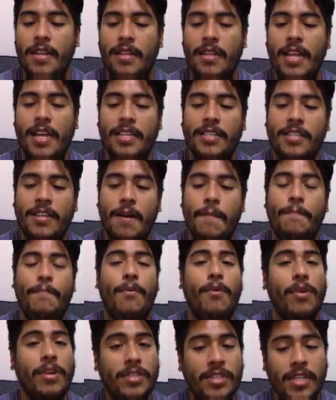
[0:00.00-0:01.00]
Next up,
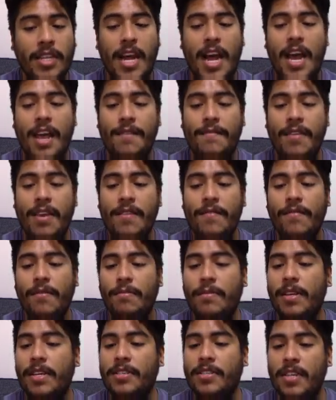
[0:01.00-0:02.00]
Poison Ivy
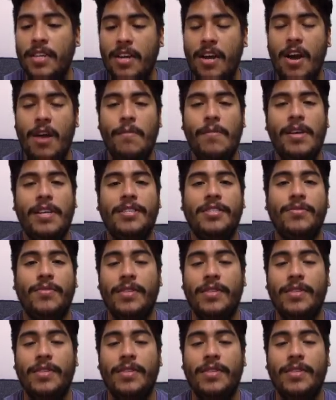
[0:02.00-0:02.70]
from DC Comics.